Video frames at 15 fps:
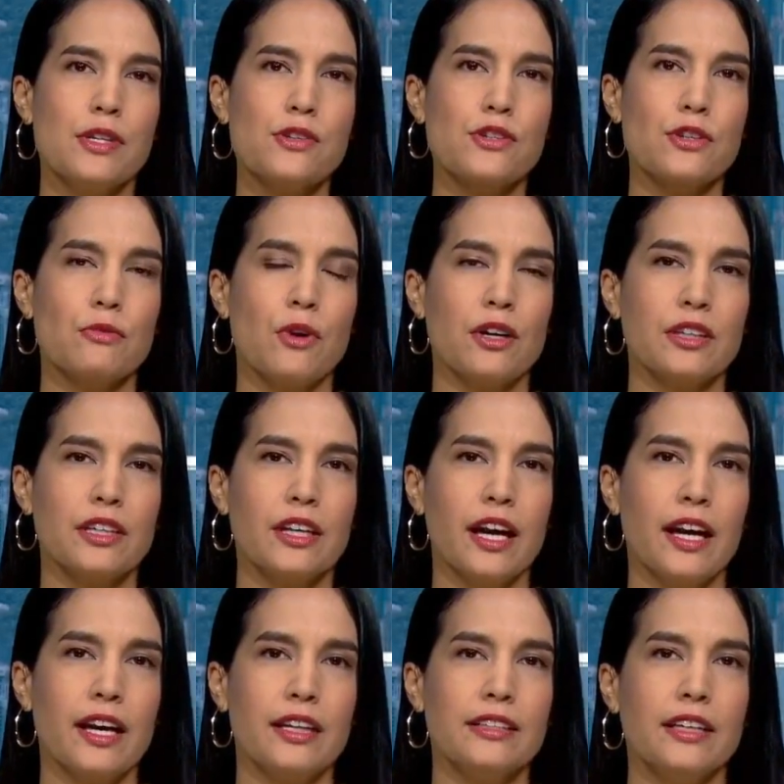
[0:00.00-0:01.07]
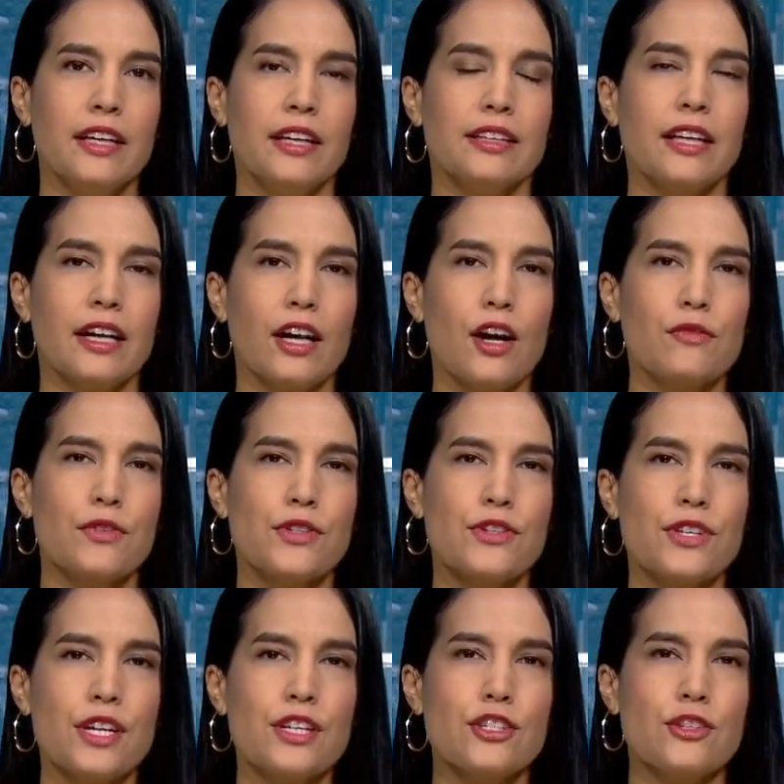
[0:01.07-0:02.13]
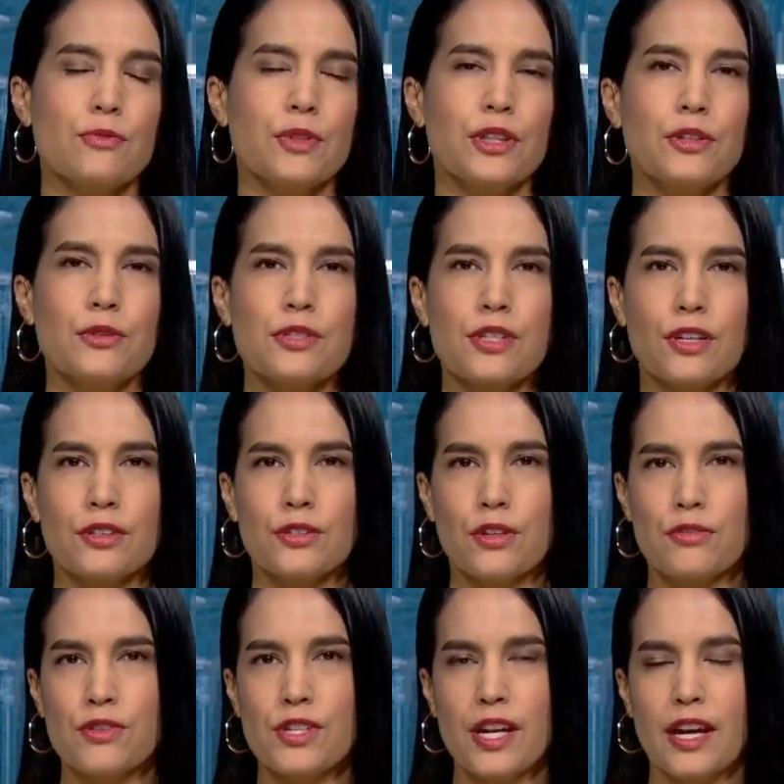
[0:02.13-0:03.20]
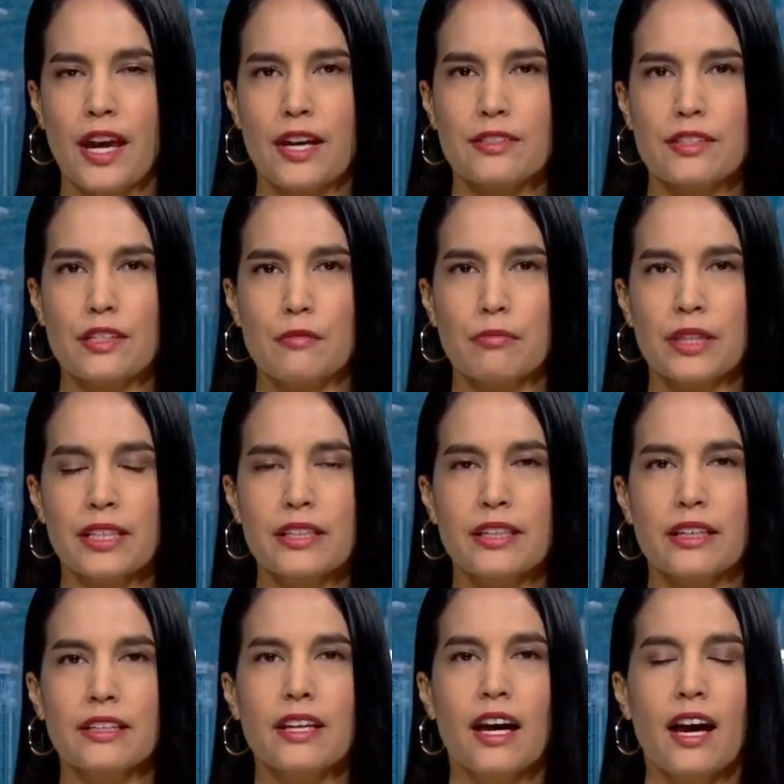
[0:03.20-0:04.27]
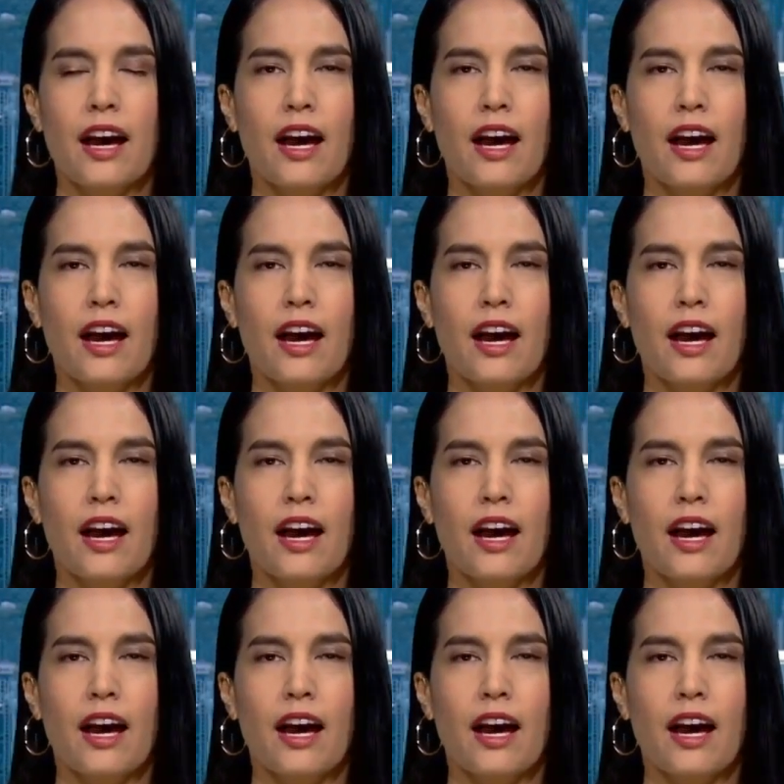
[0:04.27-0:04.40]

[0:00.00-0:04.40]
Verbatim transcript: Minister Wang Yi had that conversation with the U.S. Secretary of State Antony Blinken.